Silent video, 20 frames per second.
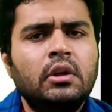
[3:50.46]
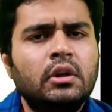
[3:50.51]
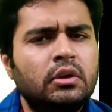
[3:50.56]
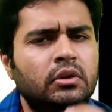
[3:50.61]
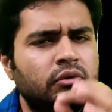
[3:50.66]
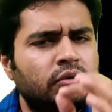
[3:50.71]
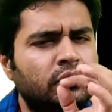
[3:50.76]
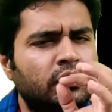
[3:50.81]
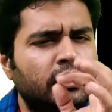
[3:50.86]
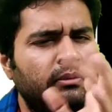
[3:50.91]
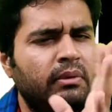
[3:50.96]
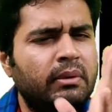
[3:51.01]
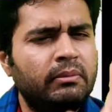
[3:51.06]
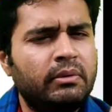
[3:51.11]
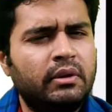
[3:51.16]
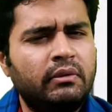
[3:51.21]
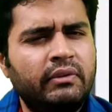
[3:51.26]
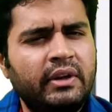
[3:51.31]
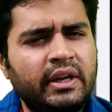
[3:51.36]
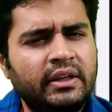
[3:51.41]
So remember
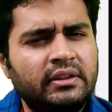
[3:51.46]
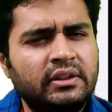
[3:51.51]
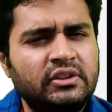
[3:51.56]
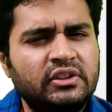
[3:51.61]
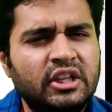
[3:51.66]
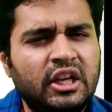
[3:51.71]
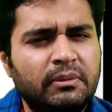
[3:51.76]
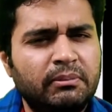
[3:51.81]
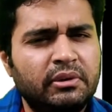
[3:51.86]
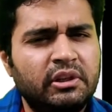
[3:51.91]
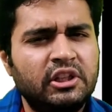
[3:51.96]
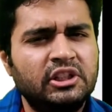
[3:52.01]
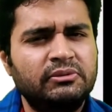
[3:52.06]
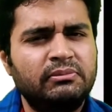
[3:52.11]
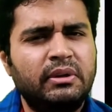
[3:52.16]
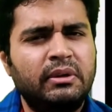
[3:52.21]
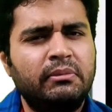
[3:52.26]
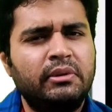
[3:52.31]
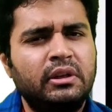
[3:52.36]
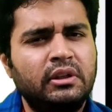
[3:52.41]
where the Sarpinous
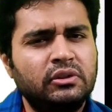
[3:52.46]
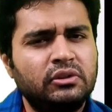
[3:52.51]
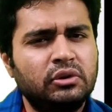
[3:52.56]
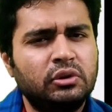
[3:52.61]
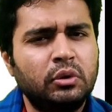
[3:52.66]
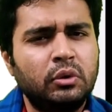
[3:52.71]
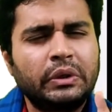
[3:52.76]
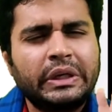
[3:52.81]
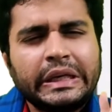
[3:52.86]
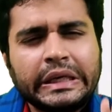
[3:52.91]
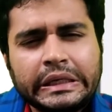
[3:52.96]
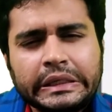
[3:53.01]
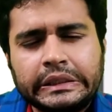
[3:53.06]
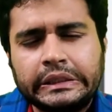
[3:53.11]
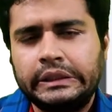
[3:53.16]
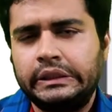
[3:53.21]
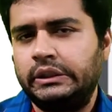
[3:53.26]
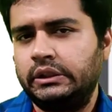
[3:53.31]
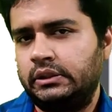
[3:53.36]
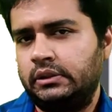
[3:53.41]
membrane is
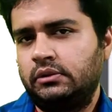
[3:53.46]
located.